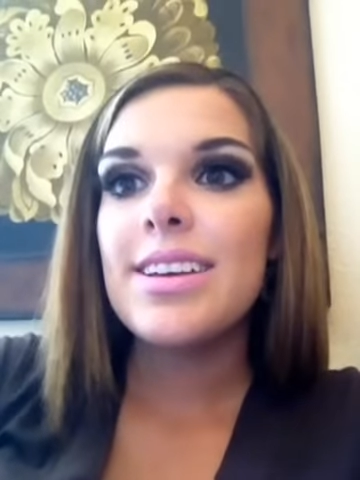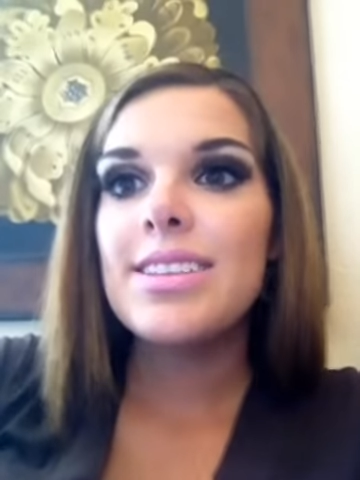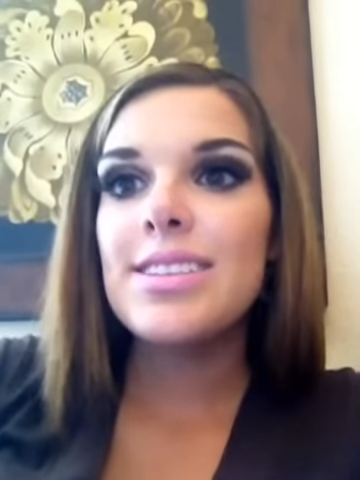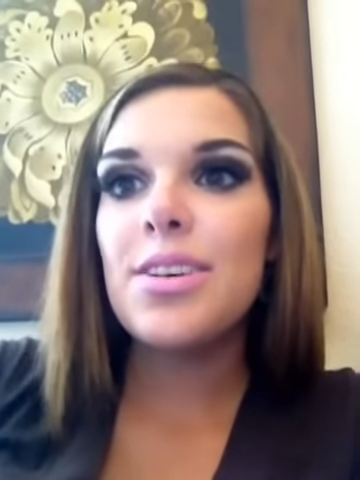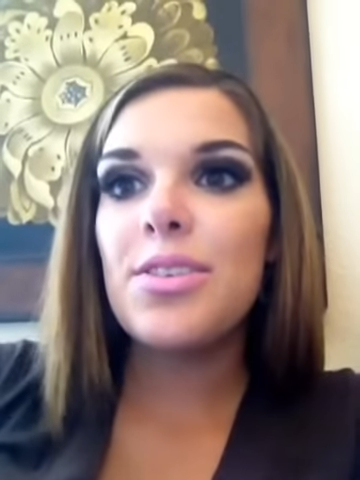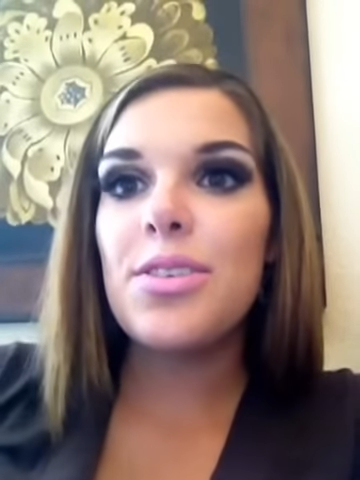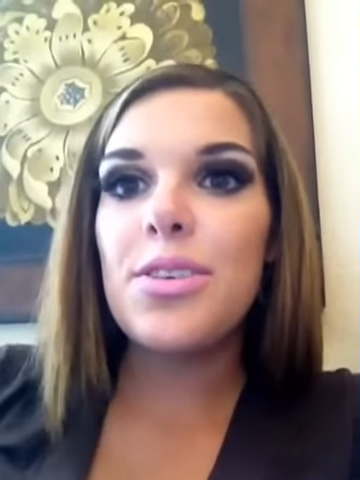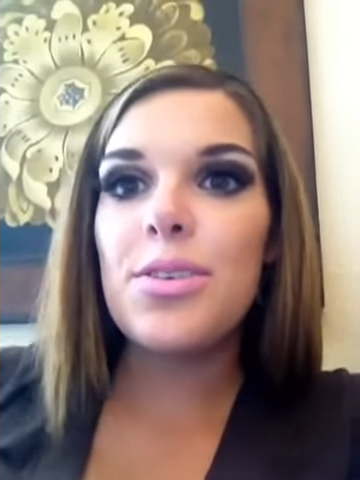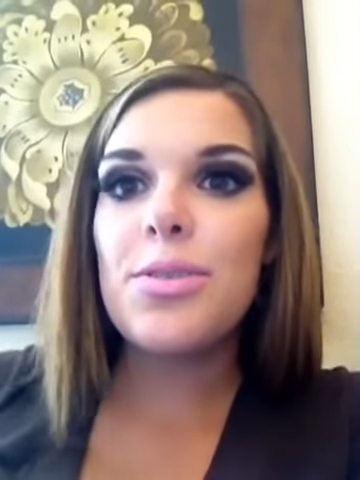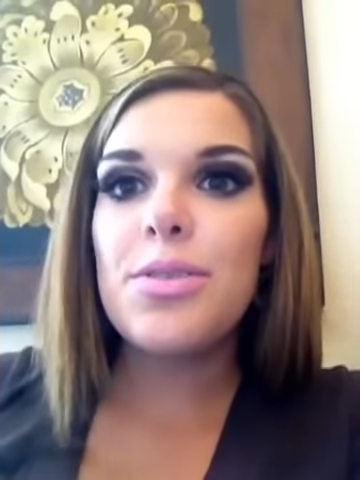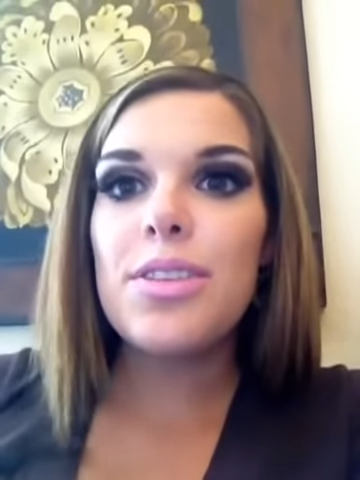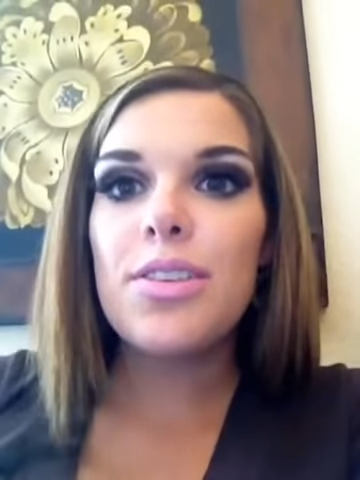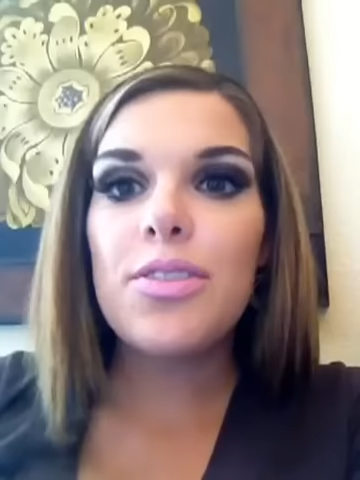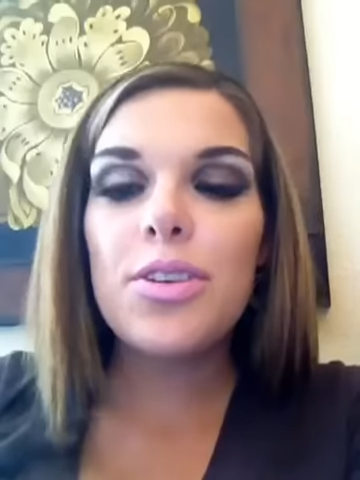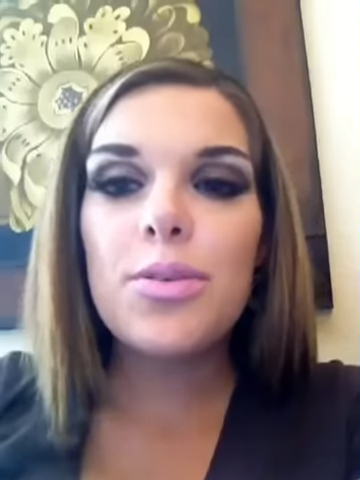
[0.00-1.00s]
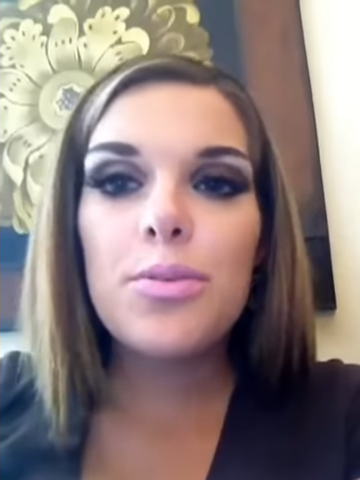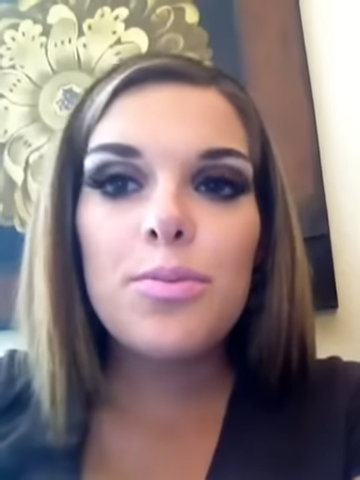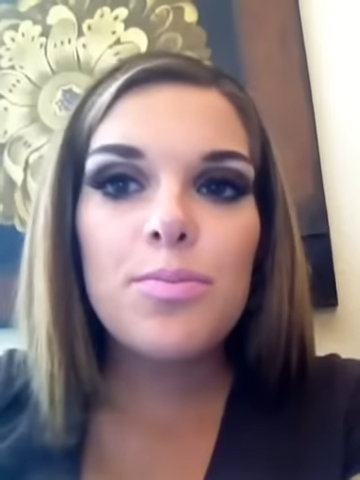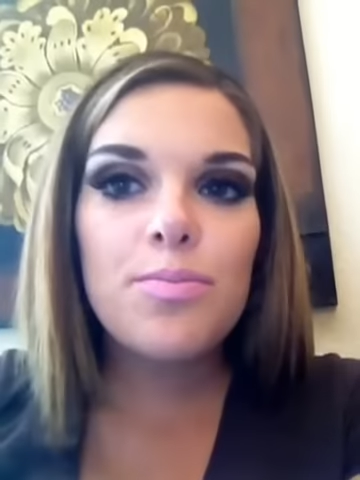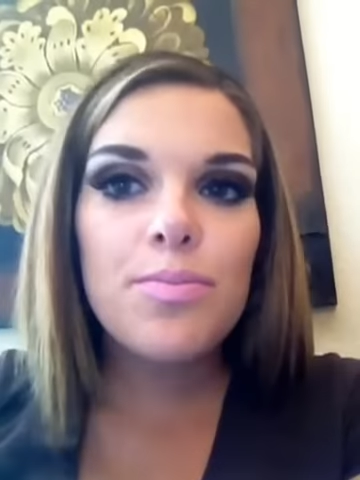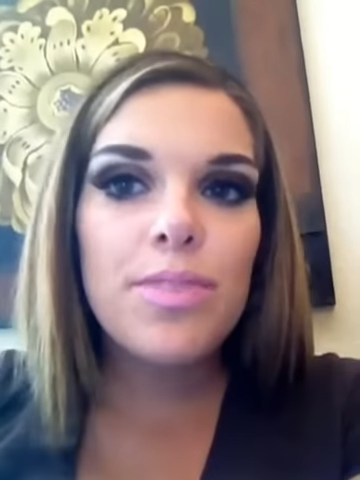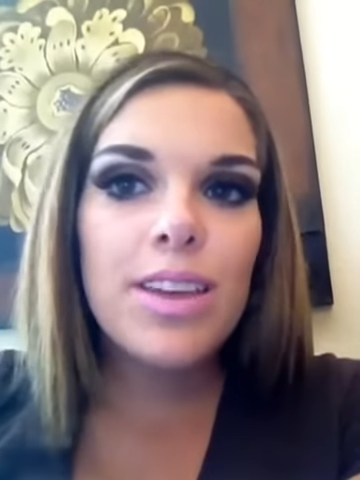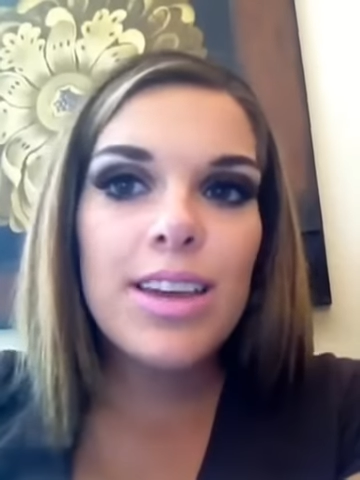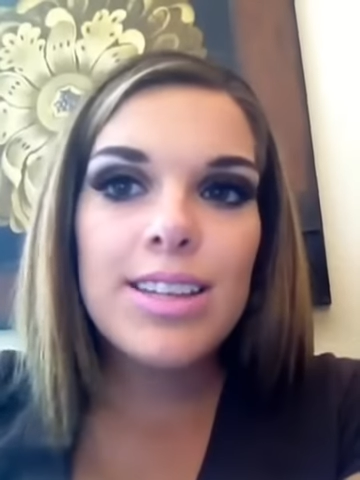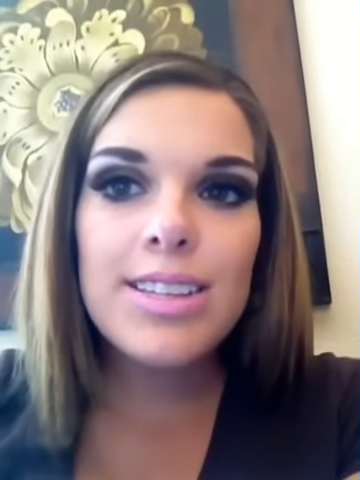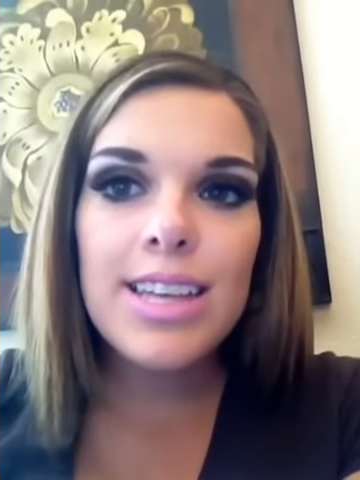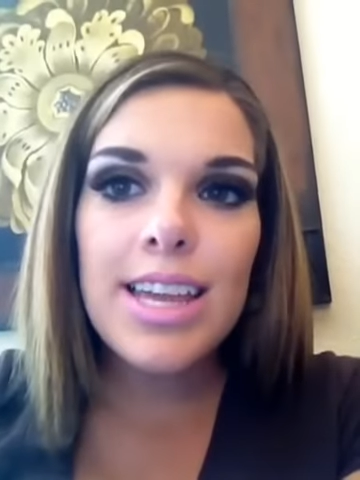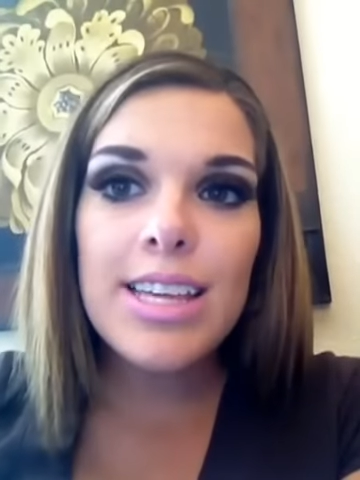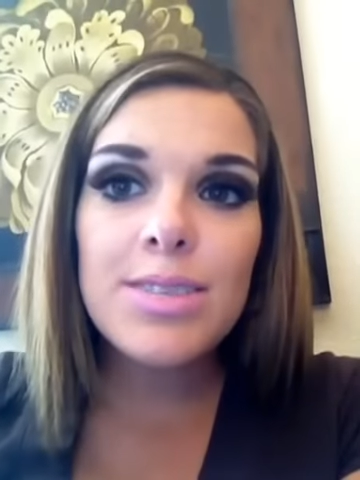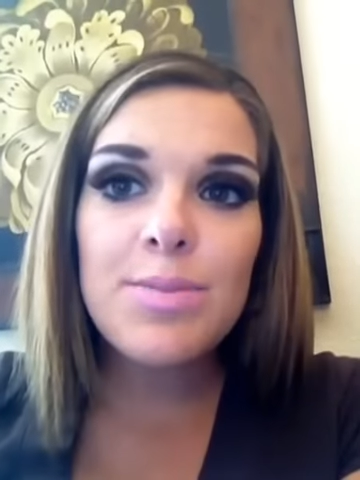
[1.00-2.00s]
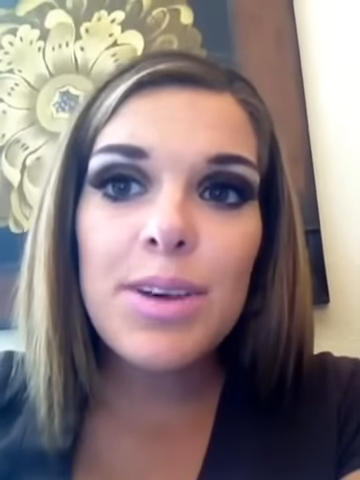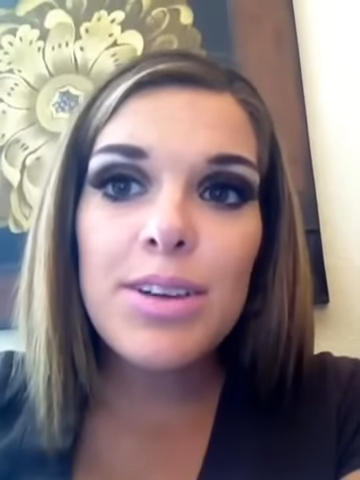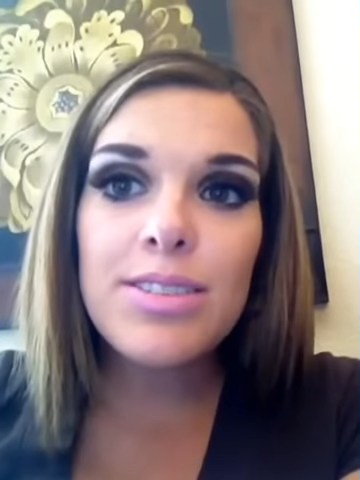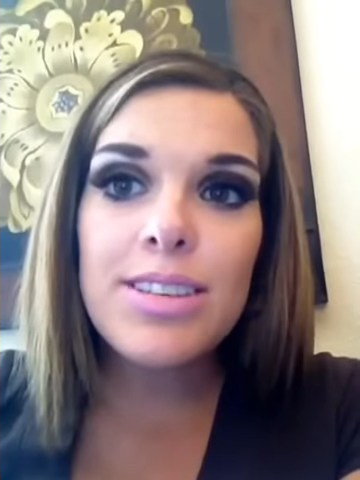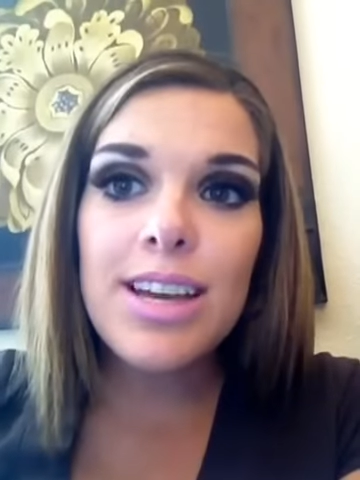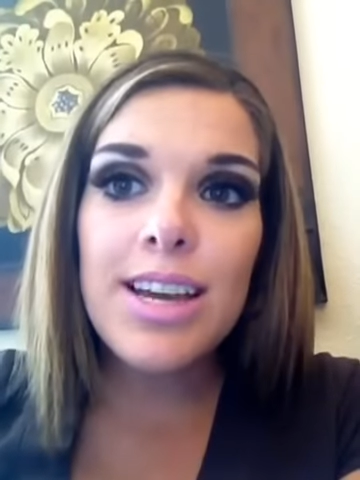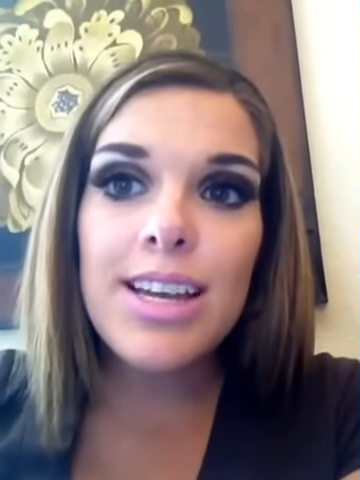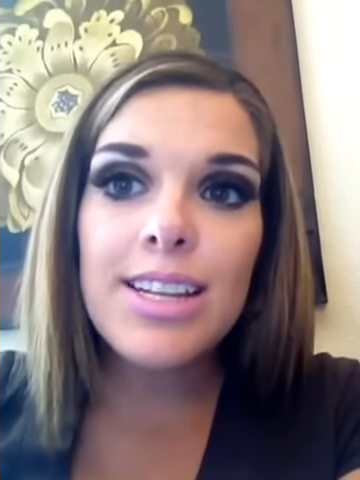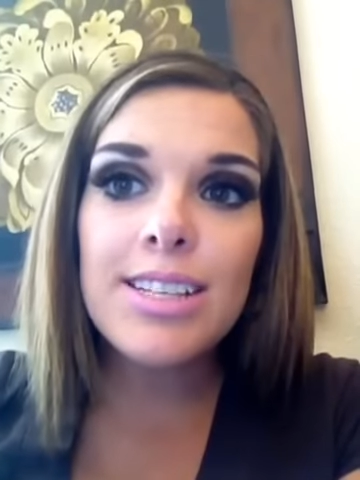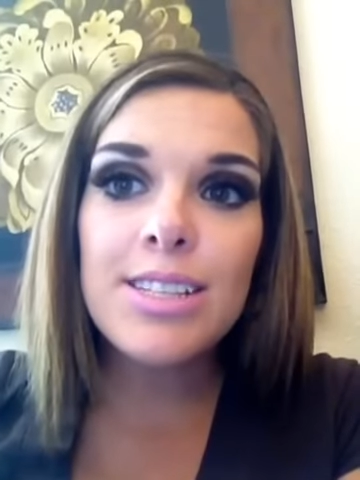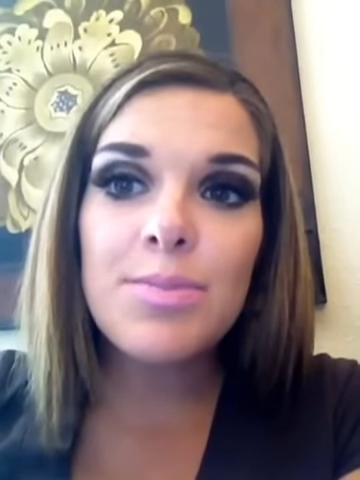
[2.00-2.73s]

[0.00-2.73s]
So you will never get today's mail done.